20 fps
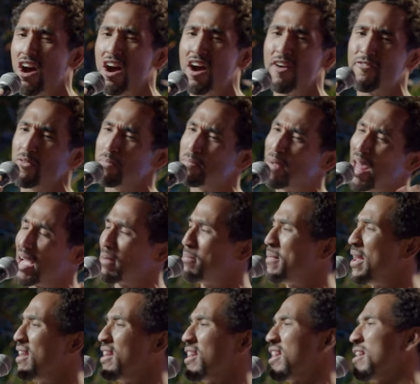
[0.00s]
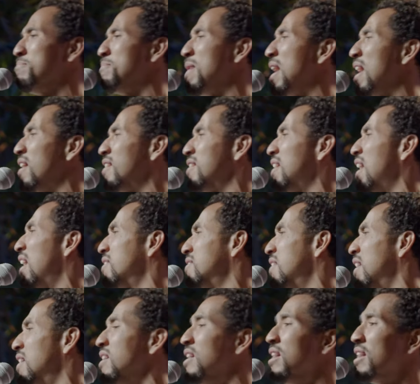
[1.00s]
hard for black men to get married
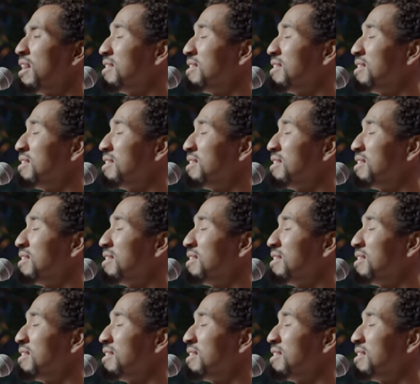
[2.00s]
nowadays